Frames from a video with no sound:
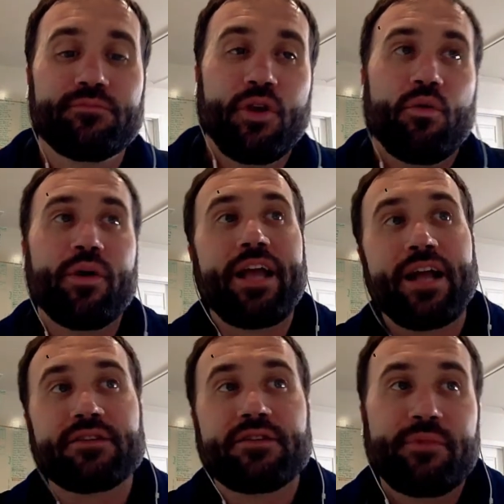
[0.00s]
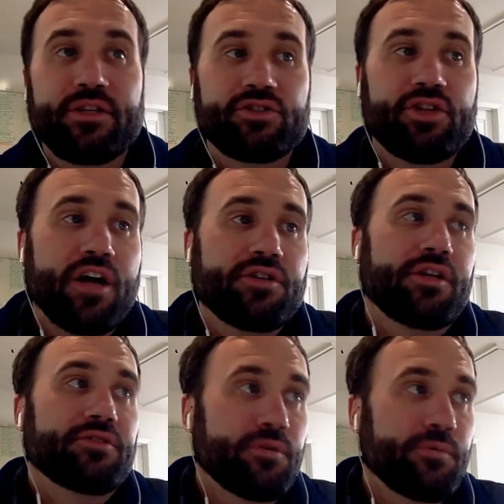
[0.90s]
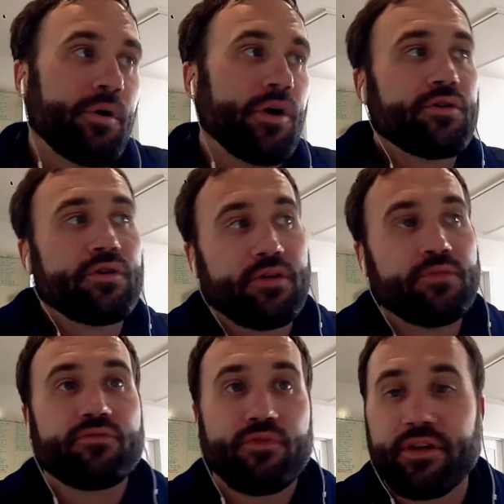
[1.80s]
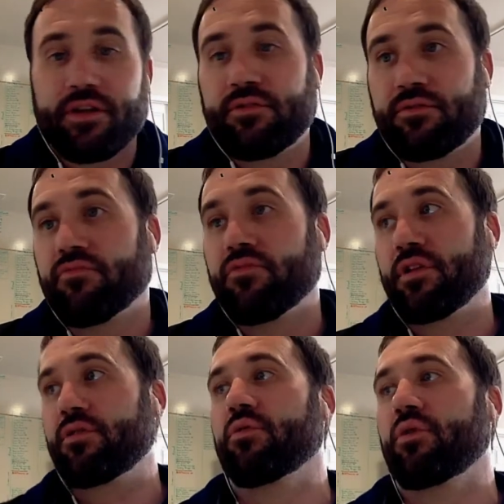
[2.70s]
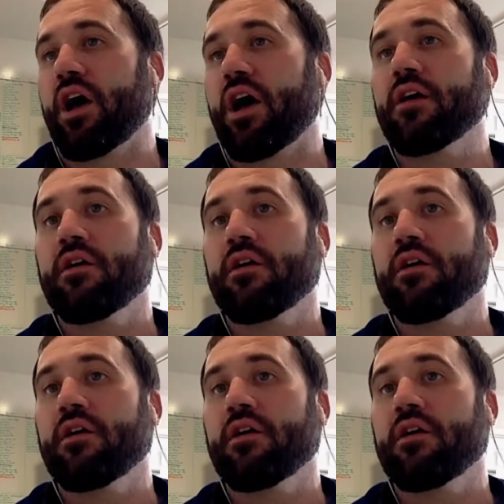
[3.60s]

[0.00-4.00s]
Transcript: We got to meet Josh, that's her partner. He was really, really cool guy.